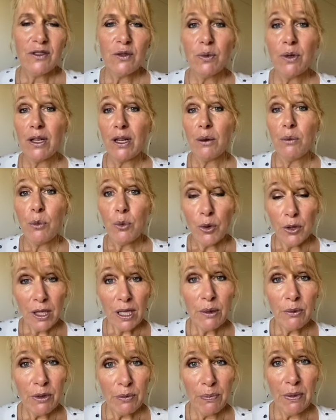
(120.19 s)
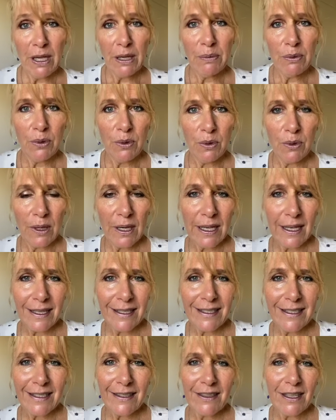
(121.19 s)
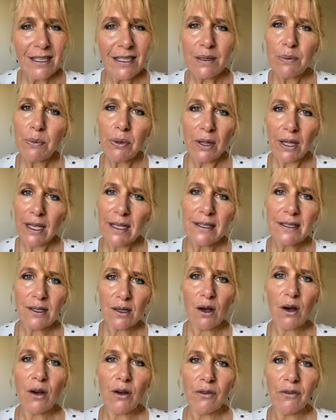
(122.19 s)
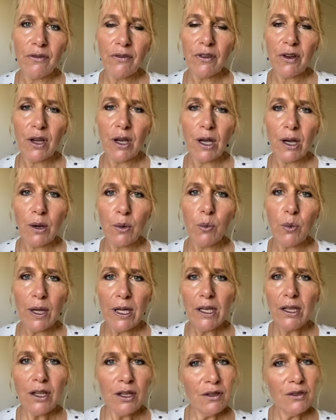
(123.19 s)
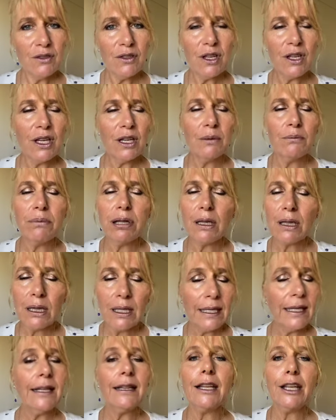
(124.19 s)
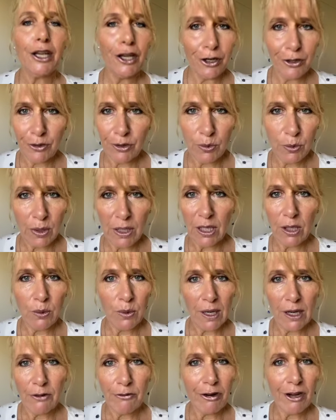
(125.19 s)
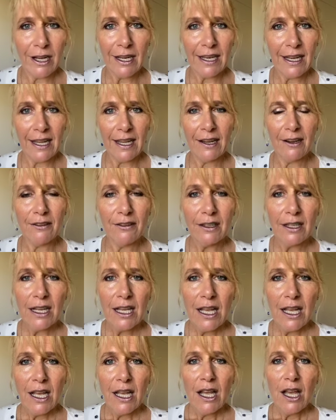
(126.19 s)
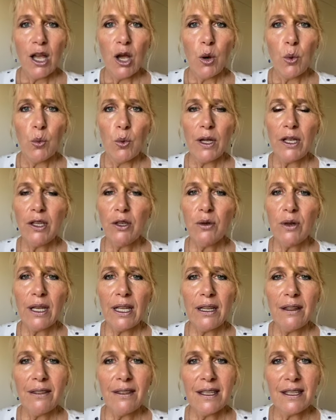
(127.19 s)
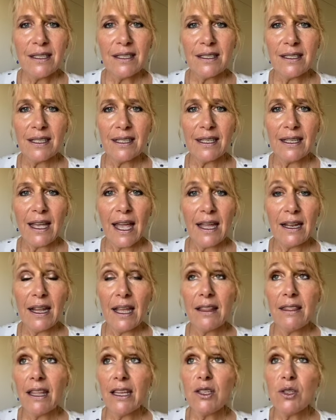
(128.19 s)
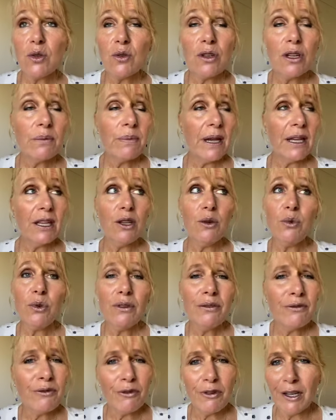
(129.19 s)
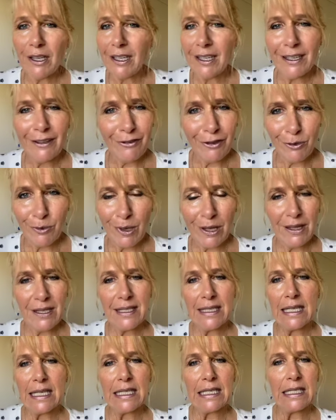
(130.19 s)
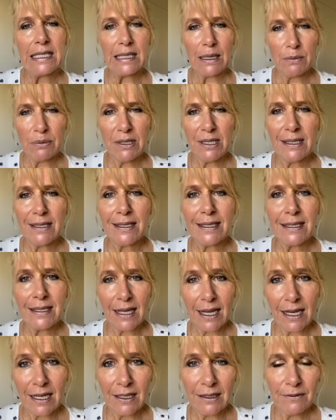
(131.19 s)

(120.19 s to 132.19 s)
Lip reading: when I'm working with people is this place of when you completely own where you are right now, when you're in this, and they talk about, you would have read it everywhere, this acceptance state.